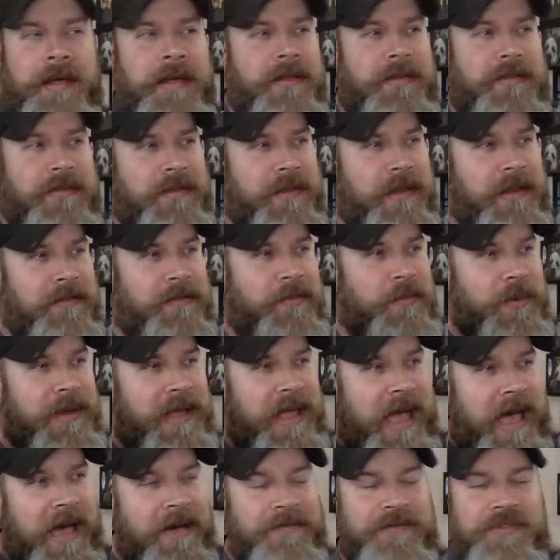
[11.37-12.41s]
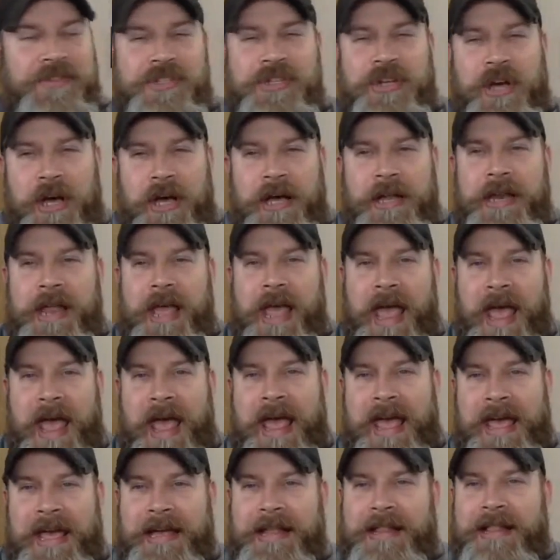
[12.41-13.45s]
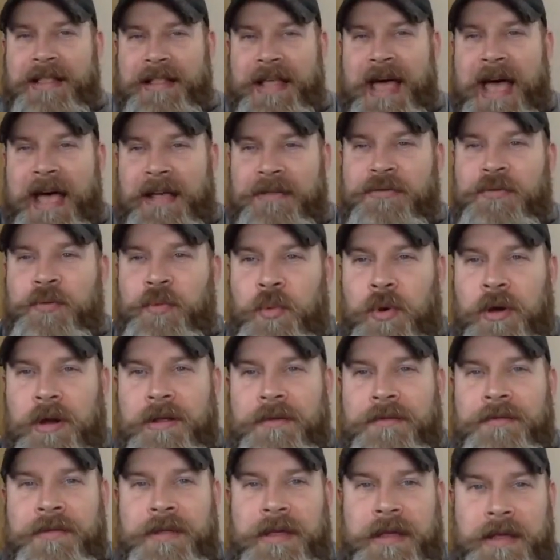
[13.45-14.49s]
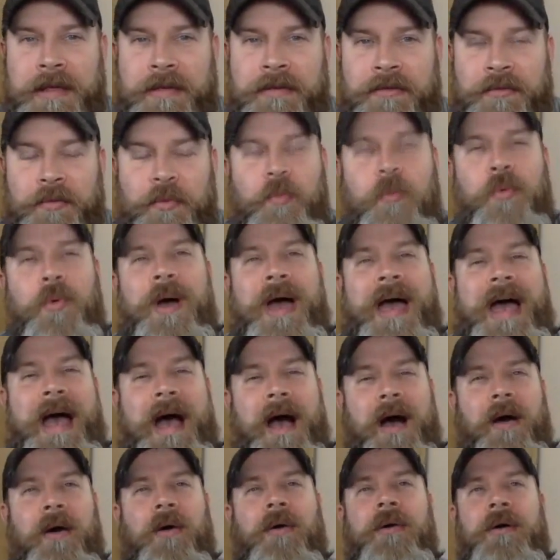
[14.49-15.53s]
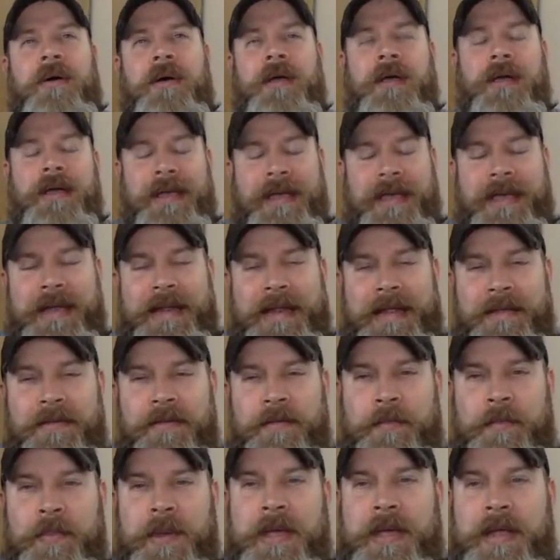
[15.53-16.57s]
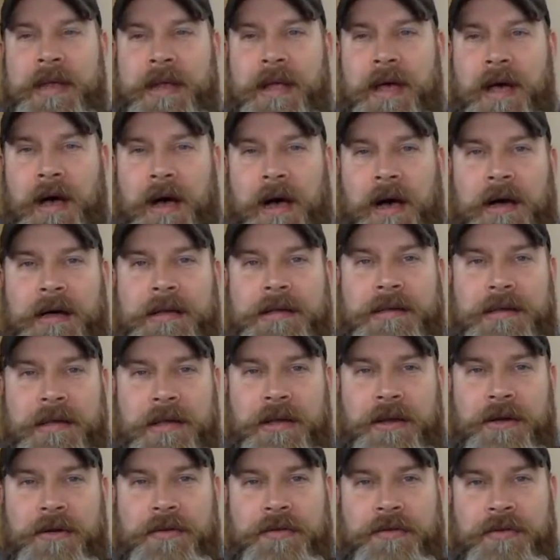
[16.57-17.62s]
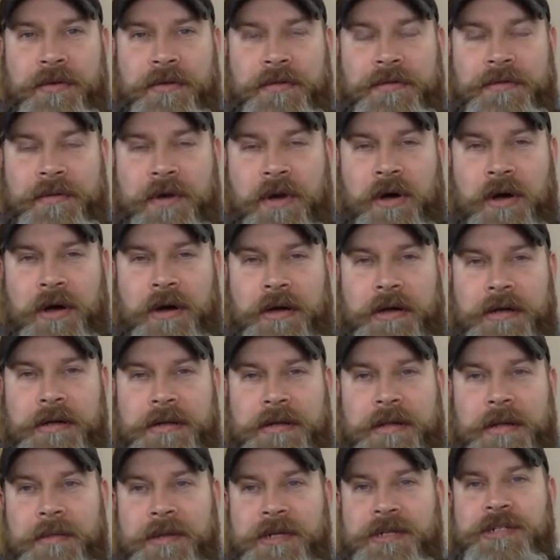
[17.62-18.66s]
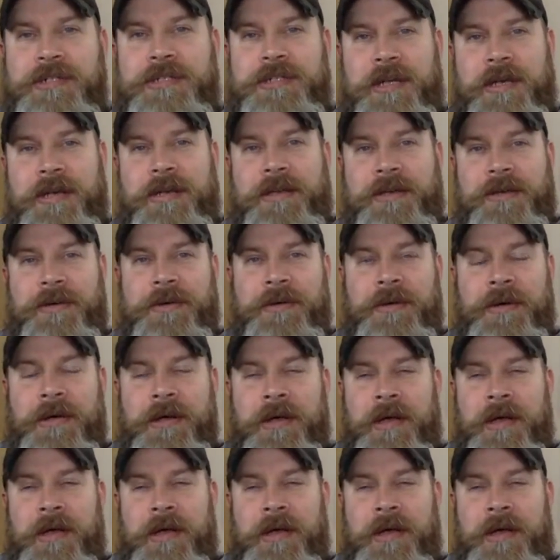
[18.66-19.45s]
since we have done a last one of these. Wow, it has been a year so far. Let me just tell you.